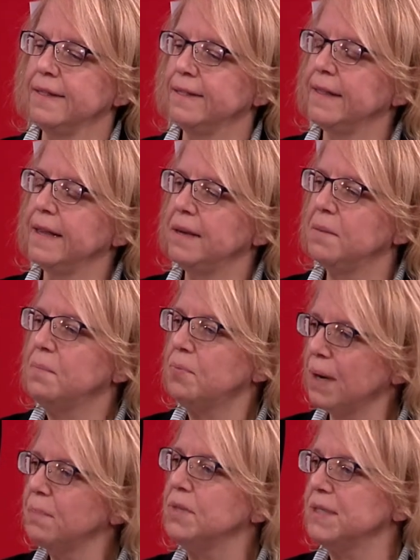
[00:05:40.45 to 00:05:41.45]
that
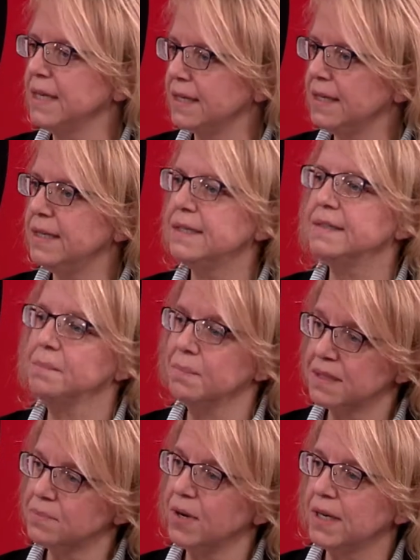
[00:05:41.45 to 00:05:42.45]
proper techniques and
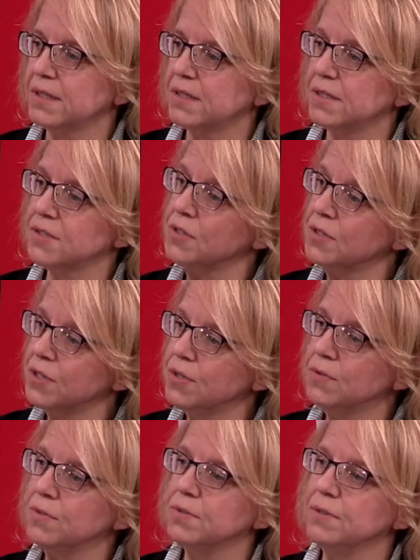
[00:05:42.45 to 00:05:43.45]
best practices are
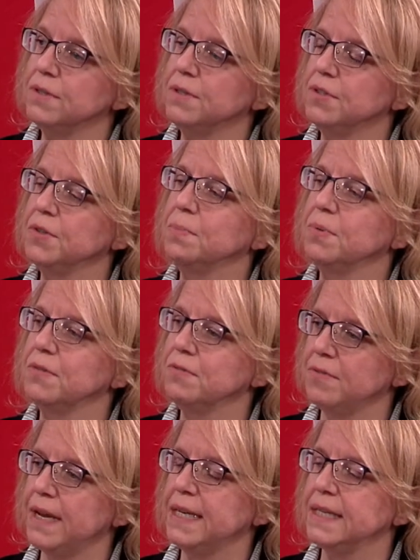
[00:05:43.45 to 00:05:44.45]
used to
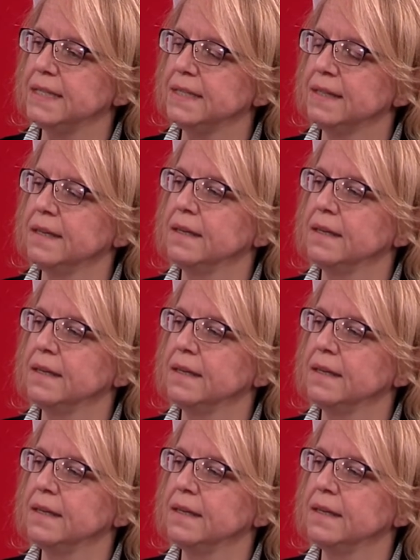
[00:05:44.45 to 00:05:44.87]
prevent